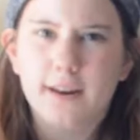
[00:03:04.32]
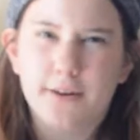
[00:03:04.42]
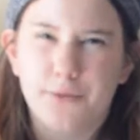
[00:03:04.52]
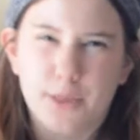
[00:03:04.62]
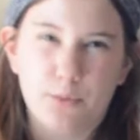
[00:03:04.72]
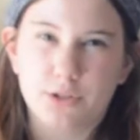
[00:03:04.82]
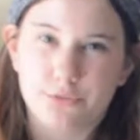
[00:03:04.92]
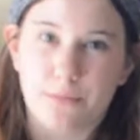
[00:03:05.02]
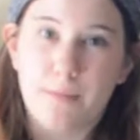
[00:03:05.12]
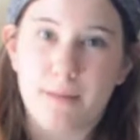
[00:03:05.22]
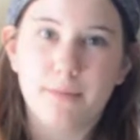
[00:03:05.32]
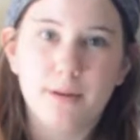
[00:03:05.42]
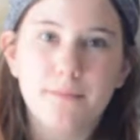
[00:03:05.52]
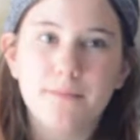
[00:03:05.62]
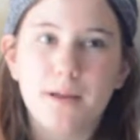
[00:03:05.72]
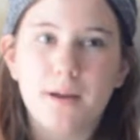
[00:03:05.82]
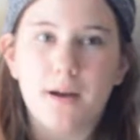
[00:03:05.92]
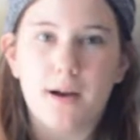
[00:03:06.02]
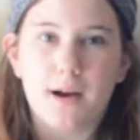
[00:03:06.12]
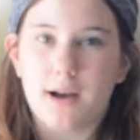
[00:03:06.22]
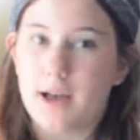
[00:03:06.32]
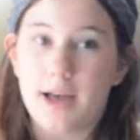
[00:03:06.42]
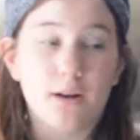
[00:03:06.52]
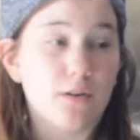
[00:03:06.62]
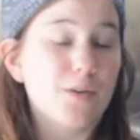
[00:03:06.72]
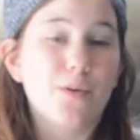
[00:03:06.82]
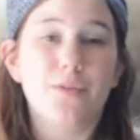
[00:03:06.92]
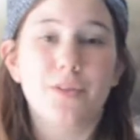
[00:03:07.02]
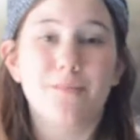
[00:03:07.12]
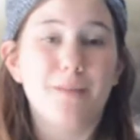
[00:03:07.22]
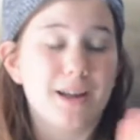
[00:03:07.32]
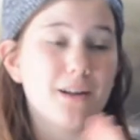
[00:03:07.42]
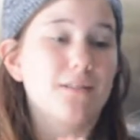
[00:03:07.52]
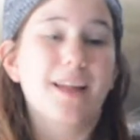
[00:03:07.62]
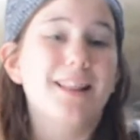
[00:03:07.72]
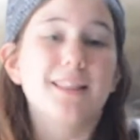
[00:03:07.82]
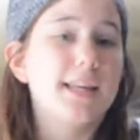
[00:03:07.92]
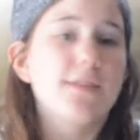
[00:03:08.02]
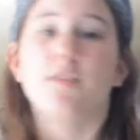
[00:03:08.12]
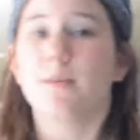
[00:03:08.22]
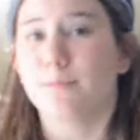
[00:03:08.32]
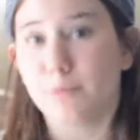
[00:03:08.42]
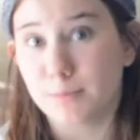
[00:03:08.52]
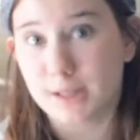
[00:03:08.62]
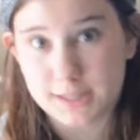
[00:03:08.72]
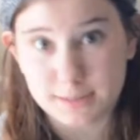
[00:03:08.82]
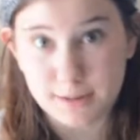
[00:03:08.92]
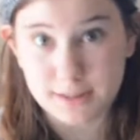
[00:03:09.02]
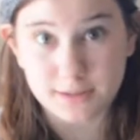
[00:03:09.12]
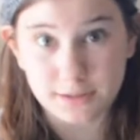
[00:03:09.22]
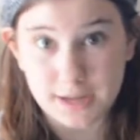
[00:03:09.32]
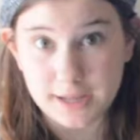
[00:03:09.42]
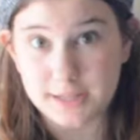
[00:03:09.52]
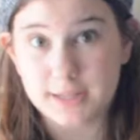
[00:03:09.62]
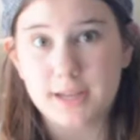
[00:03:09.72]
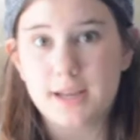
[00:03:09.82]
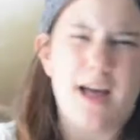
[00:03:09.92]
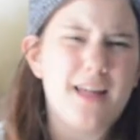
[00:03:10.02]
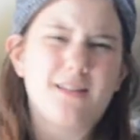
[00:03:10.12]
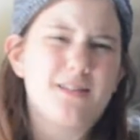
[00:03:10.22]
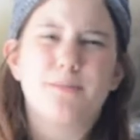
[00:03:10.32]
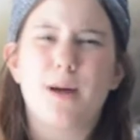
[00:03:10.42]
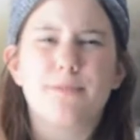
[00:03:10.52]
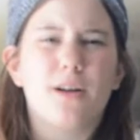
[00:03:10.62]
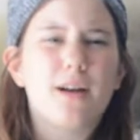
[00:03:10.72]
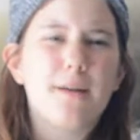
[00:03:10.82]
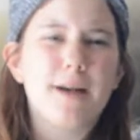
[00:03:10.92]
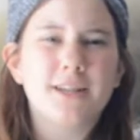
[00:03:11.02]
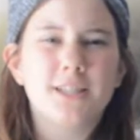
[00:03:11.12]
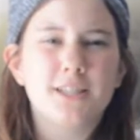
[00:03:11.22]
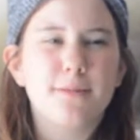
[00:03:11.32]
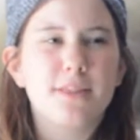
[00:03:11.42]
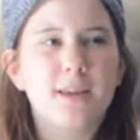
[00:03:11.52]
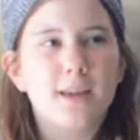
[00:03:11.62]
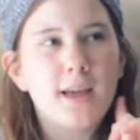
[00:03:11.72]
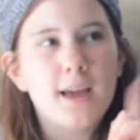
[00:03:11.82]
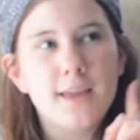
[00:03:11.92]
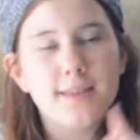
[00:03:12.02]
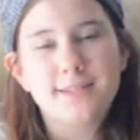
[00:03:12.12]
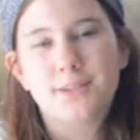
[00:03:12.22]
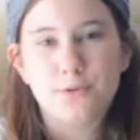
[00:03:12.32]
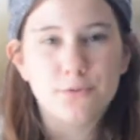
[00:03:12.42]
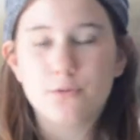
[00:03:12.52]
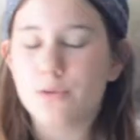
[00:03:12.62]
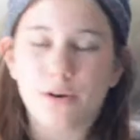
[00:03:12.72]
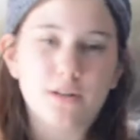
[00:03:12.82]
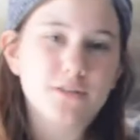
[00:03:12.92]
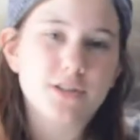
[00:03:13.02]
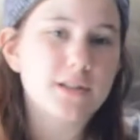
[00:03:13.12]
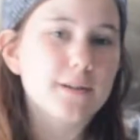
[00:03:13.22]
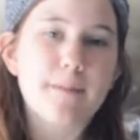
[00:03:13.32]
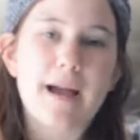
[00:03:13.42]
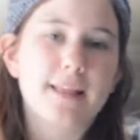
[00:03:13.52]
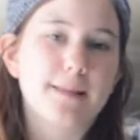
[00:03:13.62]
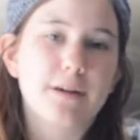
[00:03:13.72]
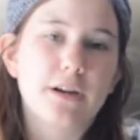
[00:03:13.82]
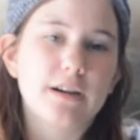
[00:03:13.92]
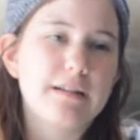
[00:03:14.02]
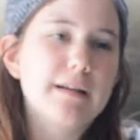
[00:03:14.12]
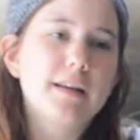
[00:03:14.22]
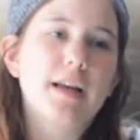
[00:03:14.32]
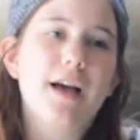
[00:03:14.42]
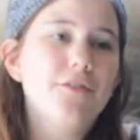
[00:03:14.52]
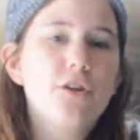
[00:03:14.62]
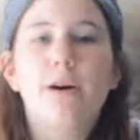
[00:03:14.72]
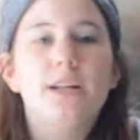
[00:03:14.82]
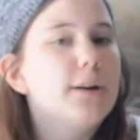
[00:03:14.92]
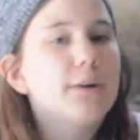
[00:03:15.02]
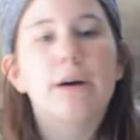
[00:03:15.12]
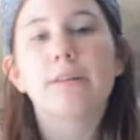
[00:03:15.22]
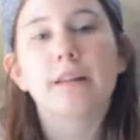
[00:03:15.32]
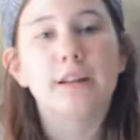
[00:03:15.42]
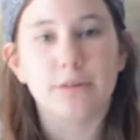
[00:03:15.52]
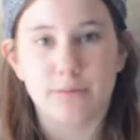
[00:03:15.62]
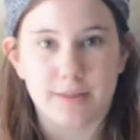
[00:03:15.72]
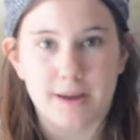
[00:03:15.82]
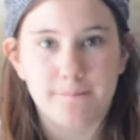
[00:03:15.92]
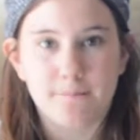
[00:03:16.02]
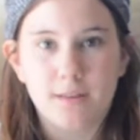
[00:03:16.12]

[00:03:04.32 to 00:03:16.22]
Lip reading: that I really want to remember, and I'll record them and I'll leave them for months and months on end. And sometimes I'll come back to them and think, hey, that's cool, or I'll just look back at them and go, I have no idea what I was going to do with that.